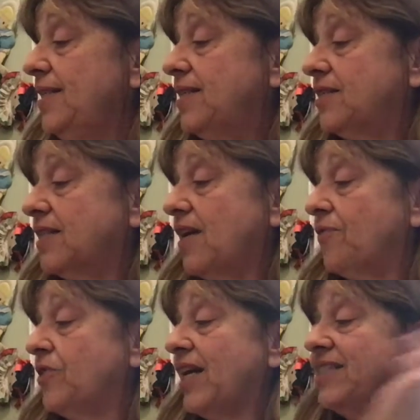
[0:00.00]
and
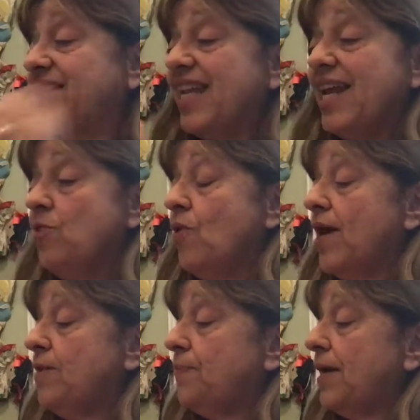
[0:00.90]
discovered a
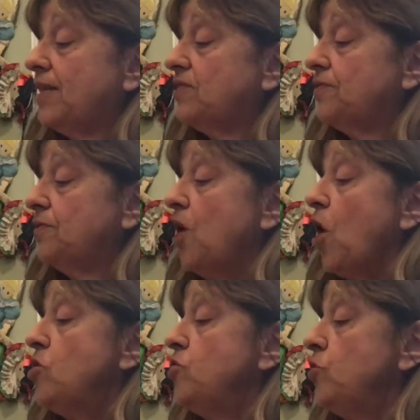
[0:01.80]
10-ride pass for
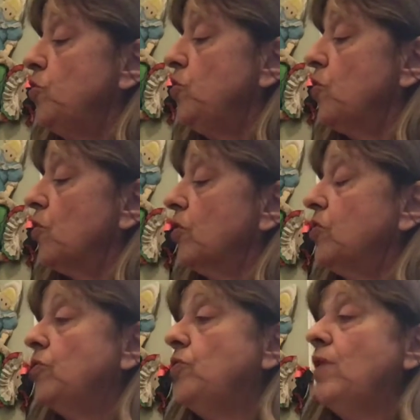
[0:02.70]
New York,
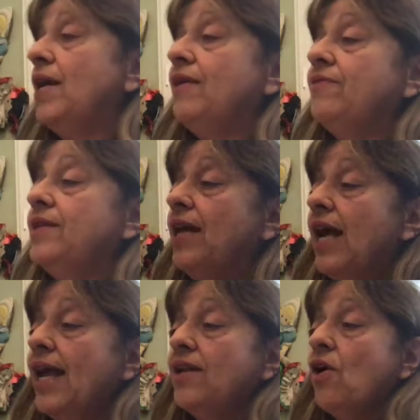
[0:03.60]
New Haven,
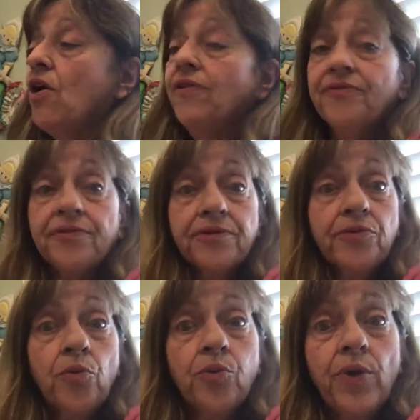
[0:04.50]
and Hartford
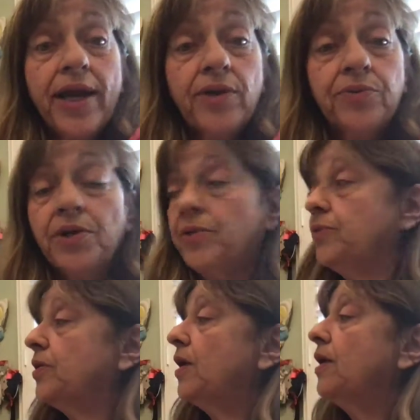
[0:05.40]

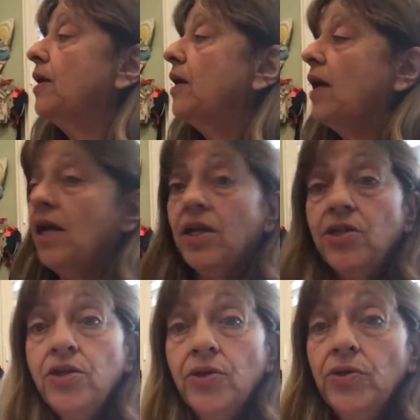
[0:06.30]
Railroad.
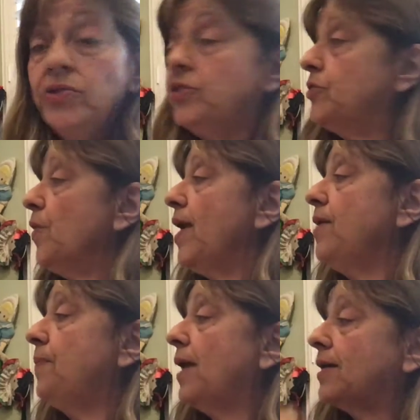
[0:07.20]
Used
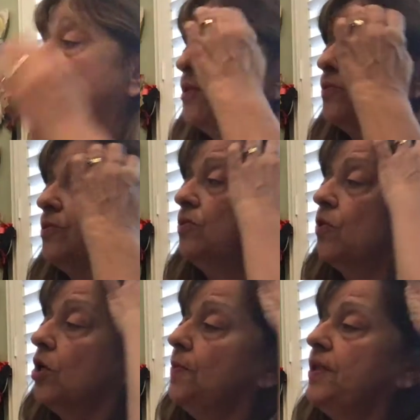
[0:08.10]
train passes
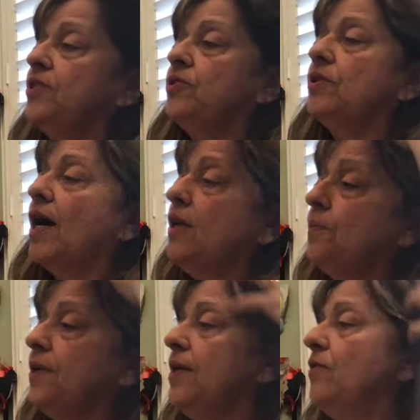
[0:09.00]
normally do not
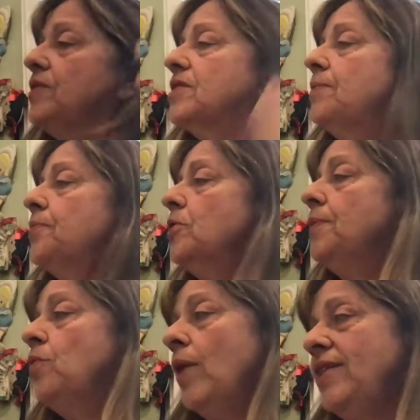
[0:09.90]
appear in
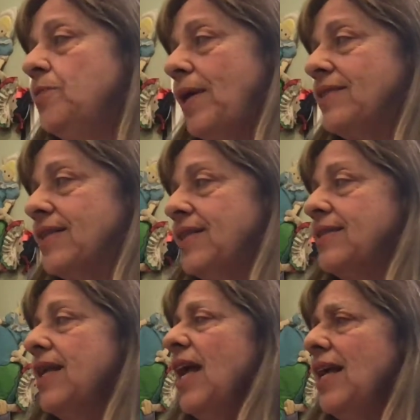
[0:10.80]
suburban
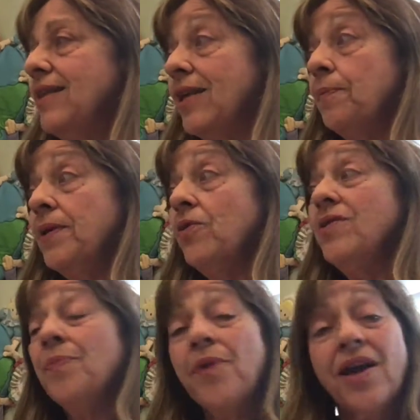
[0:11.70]
wastebaskets. They appear
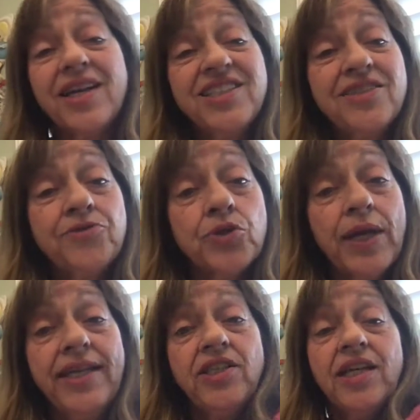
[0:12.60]
in the pockets of
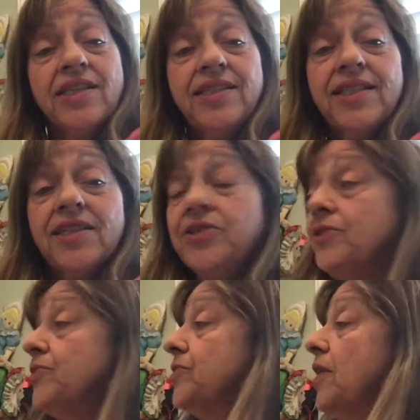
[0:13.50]
train
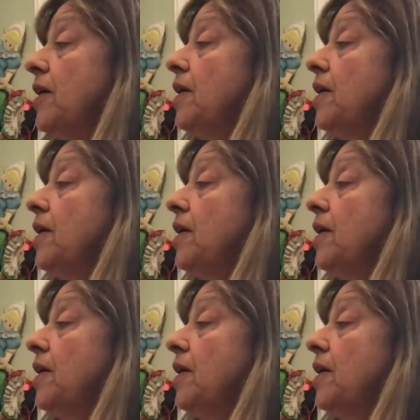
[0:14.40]
conductors.